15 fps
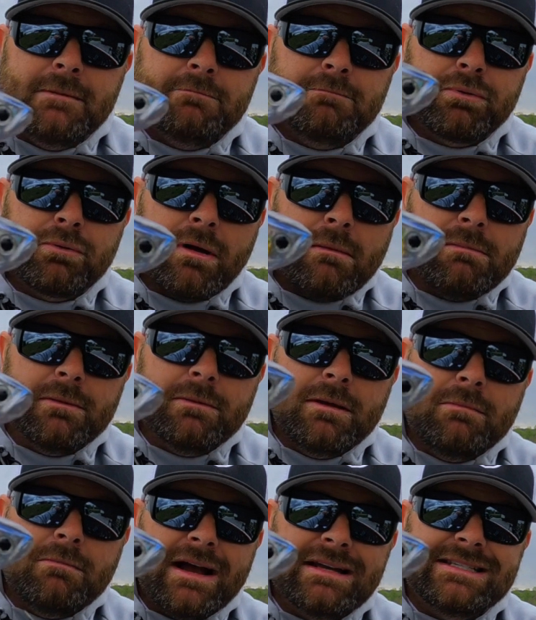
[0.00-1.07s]

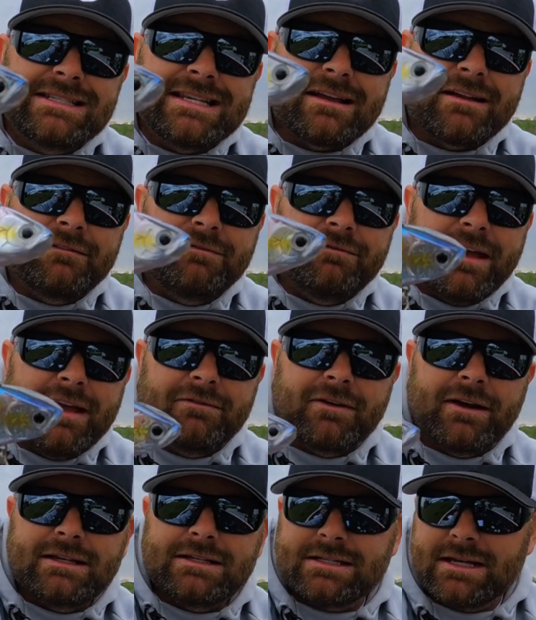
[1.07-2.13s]
Probably my second
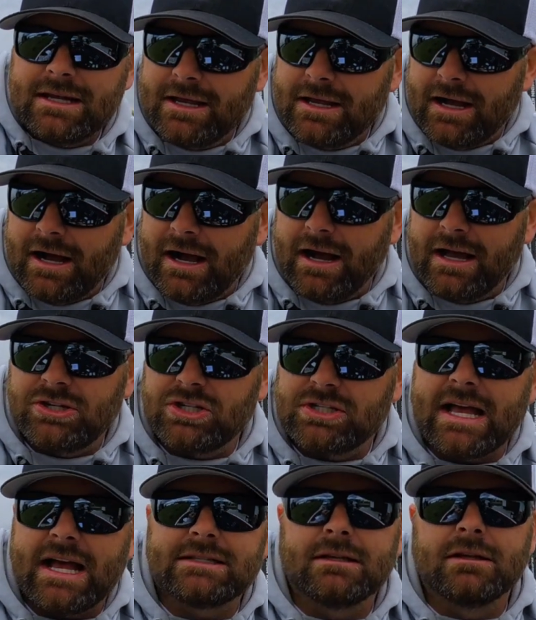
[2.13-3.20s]
favorite. It just
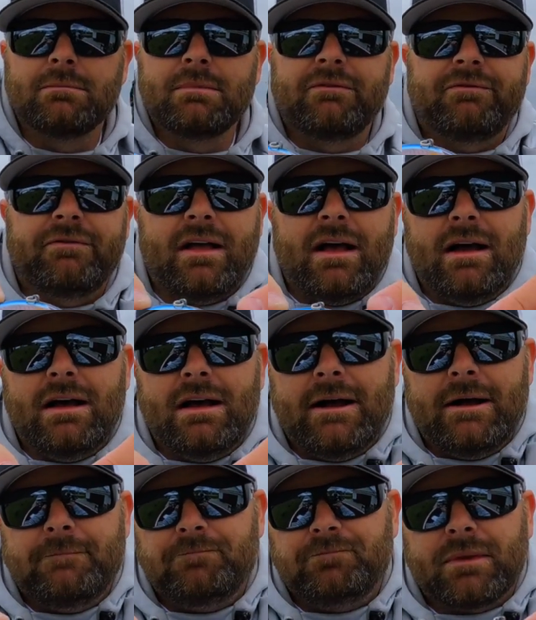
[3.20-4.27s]
has a little bit
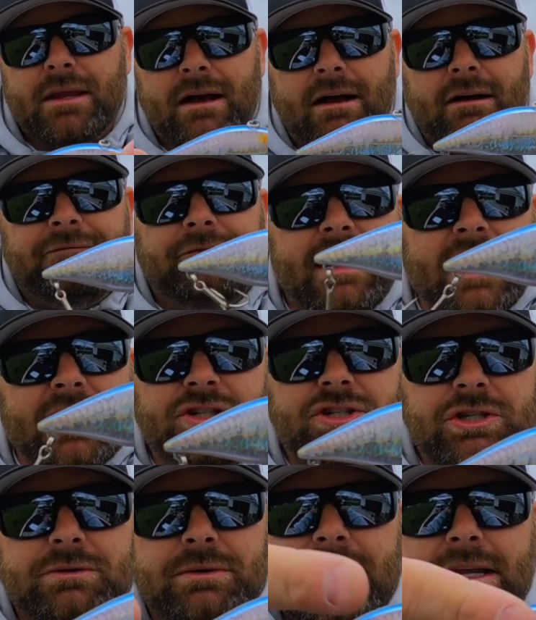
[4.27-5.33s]
of flash
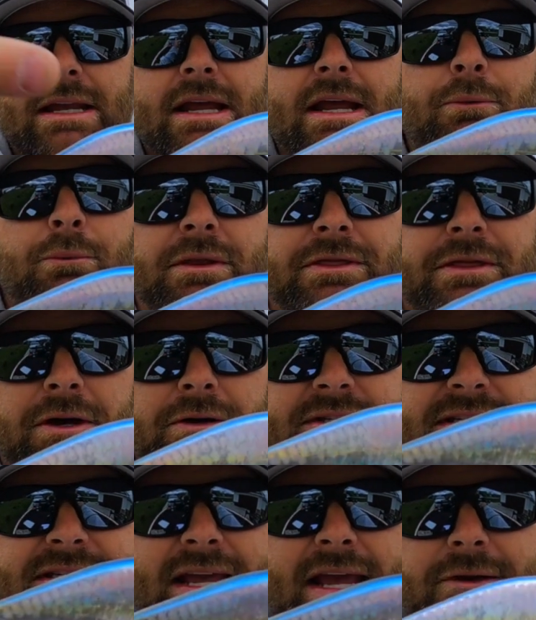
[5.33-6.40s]
to it with those
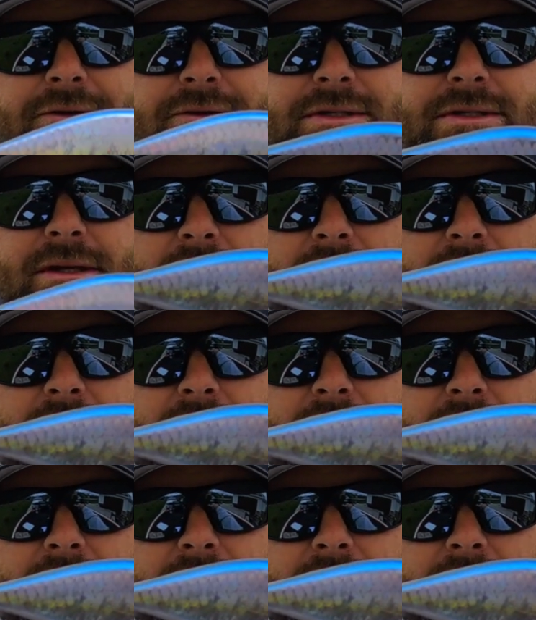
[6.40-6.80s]
scales